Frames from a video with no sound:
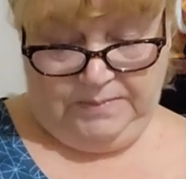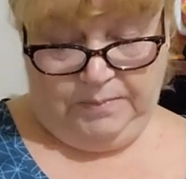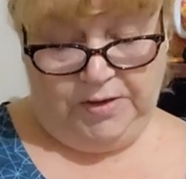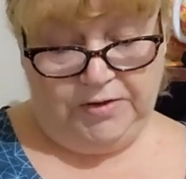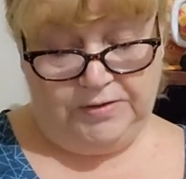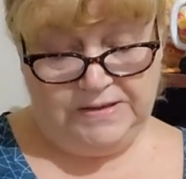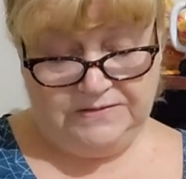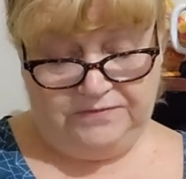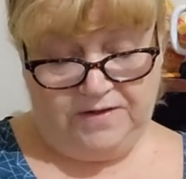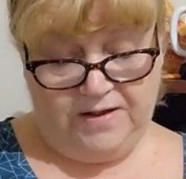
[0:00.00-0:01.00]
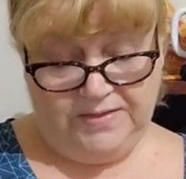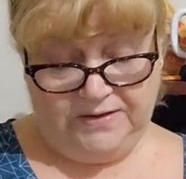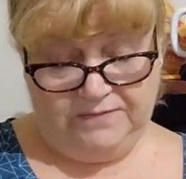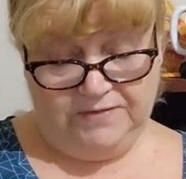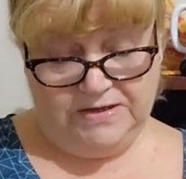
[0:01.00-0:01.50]
Mercury defied the
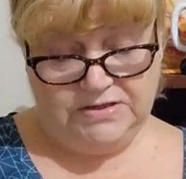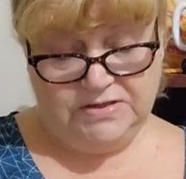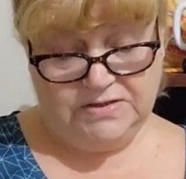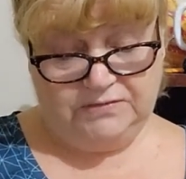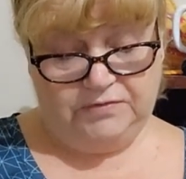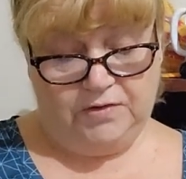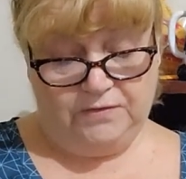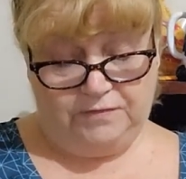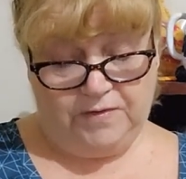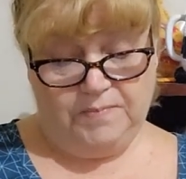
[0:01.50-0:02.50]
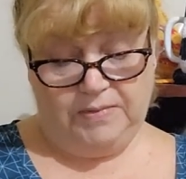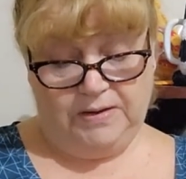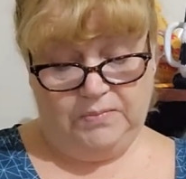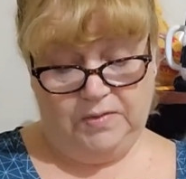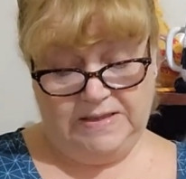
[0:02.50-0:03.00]
conventions of rock
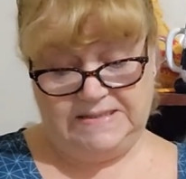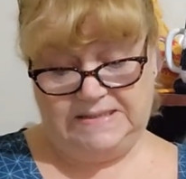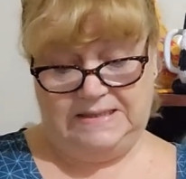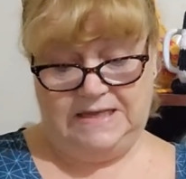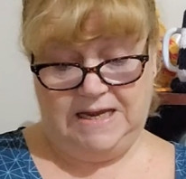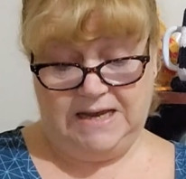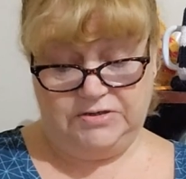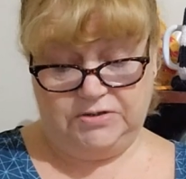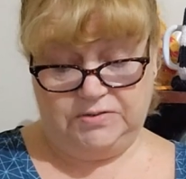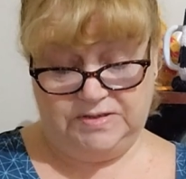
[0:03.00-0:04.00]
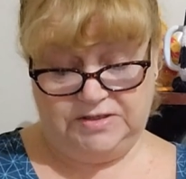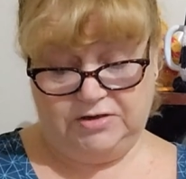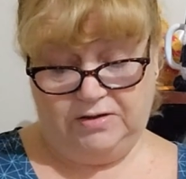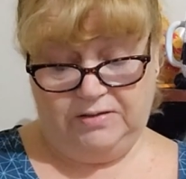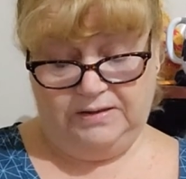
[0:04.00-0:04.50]
frontman with his theatrical
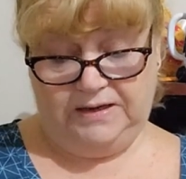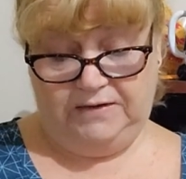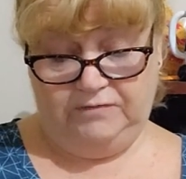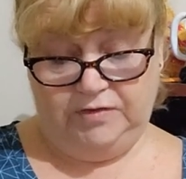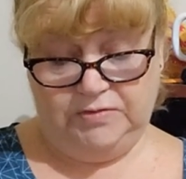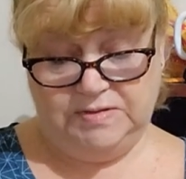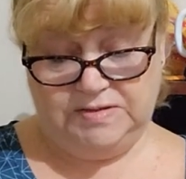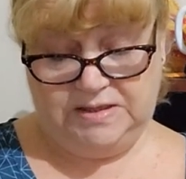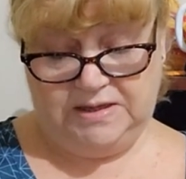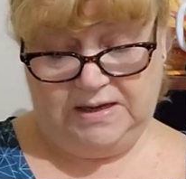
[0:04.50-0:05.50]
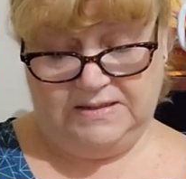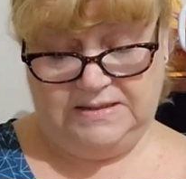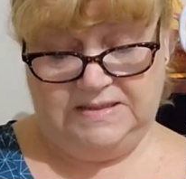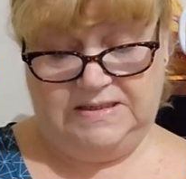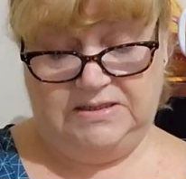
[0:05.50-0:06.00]
style, influenced the
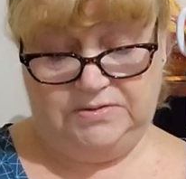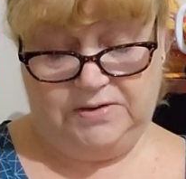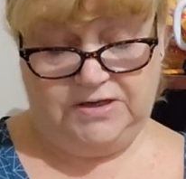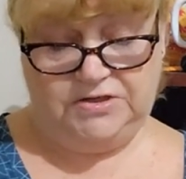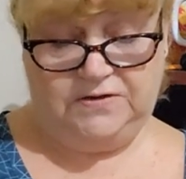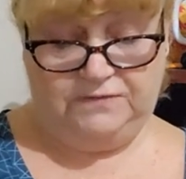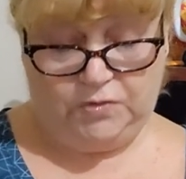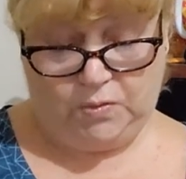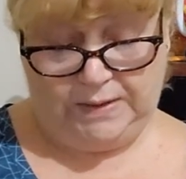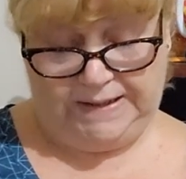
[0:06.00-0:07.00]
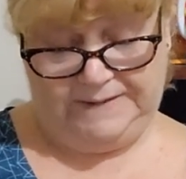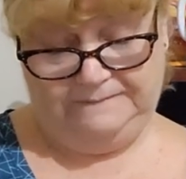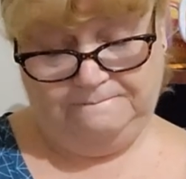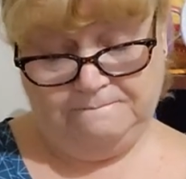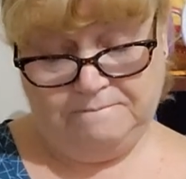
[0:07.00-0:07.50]
artistic direction of Queen.
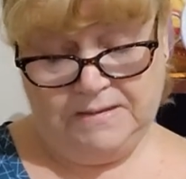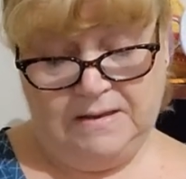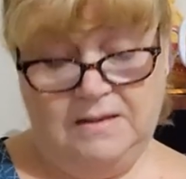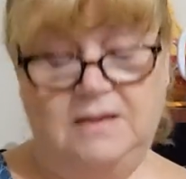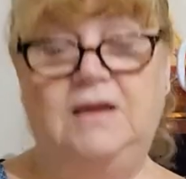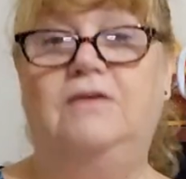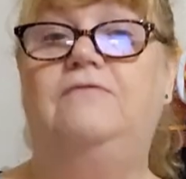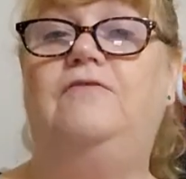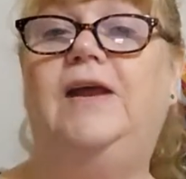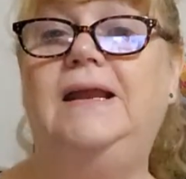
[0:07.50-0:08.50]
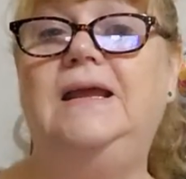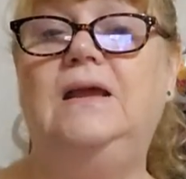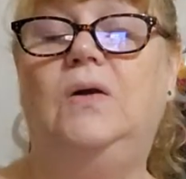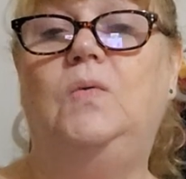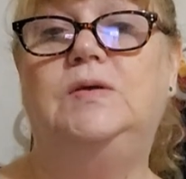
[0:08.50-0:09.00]
Freddie
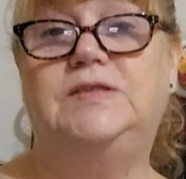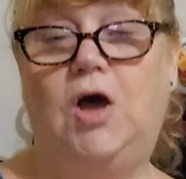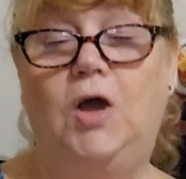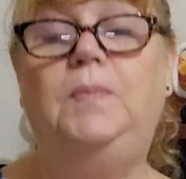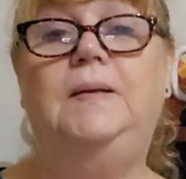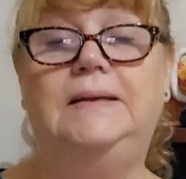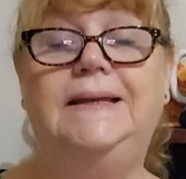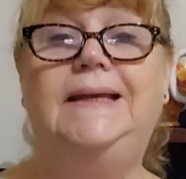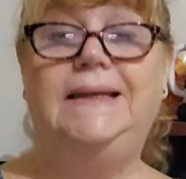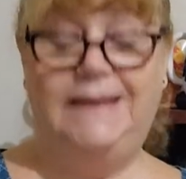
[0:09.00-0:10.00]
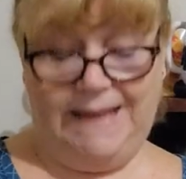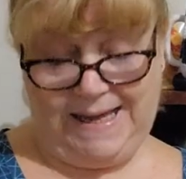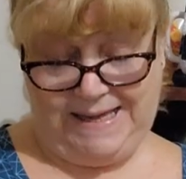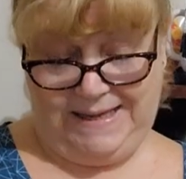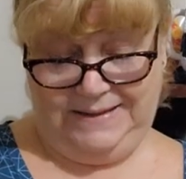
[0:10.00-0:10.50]
was openly
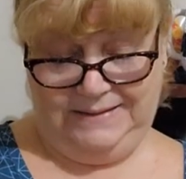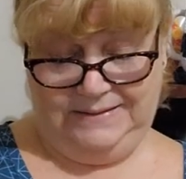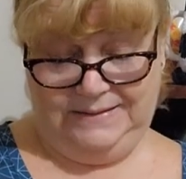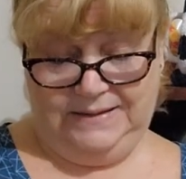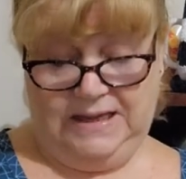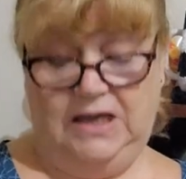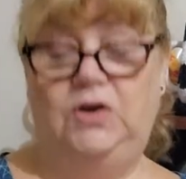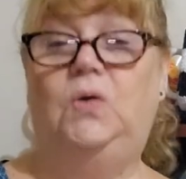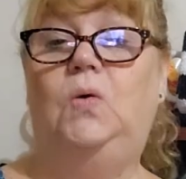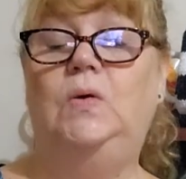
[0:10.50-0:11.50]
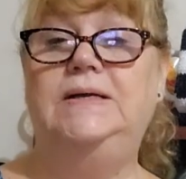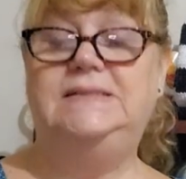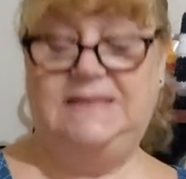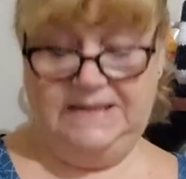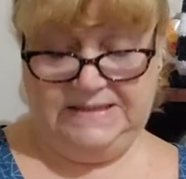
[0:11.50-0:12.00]
gay and
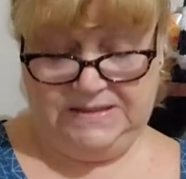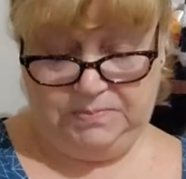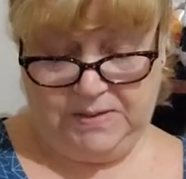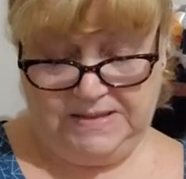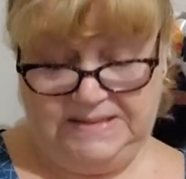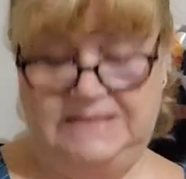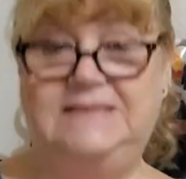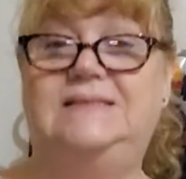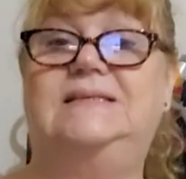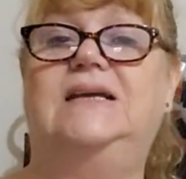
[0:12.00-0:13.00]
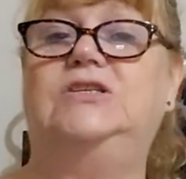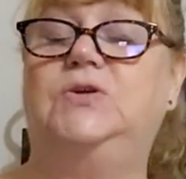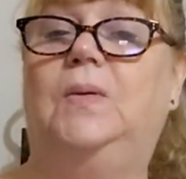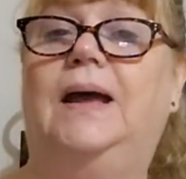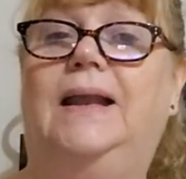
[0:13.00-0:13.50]
always expressed his
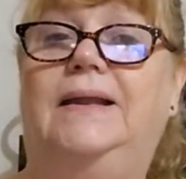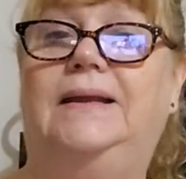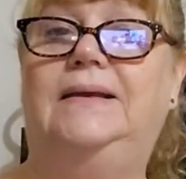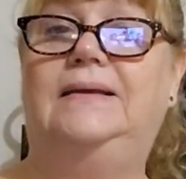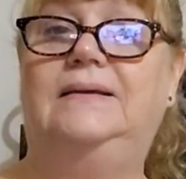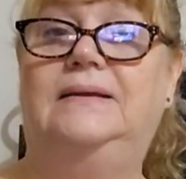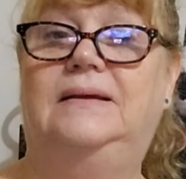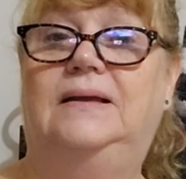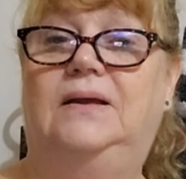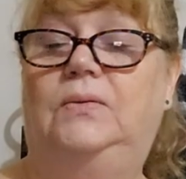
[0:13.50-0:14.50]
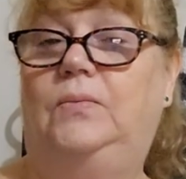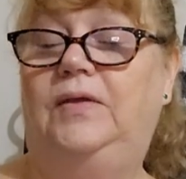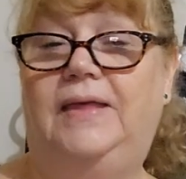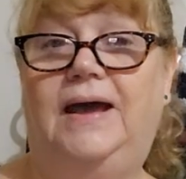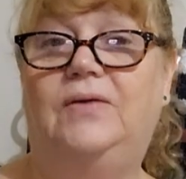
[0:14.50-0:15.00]
sexuality
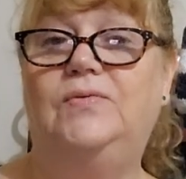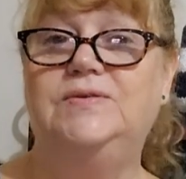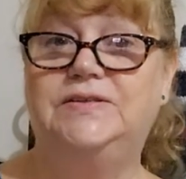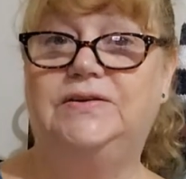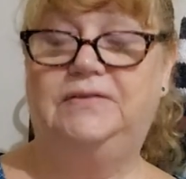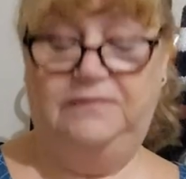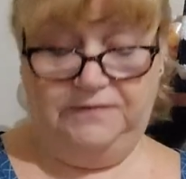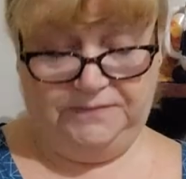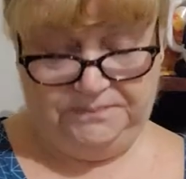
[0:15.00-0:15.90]
without reserve.